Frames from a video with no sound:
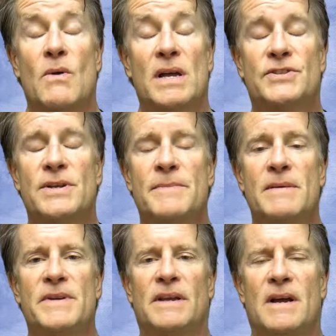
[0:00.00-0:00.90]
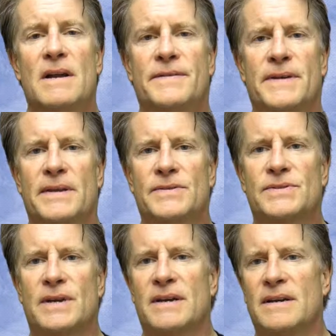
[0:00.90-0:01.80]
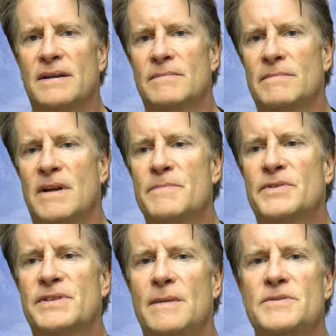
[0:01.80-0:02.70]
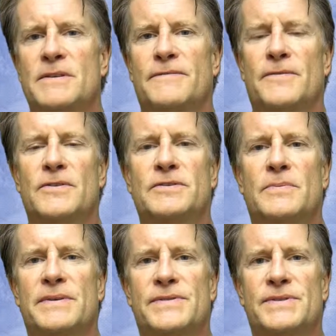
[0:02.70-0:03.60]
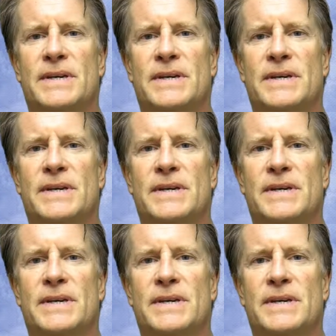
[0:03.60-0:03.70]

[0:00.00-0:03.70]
well, a gym can be a lot of things. Uh, my perception at first was,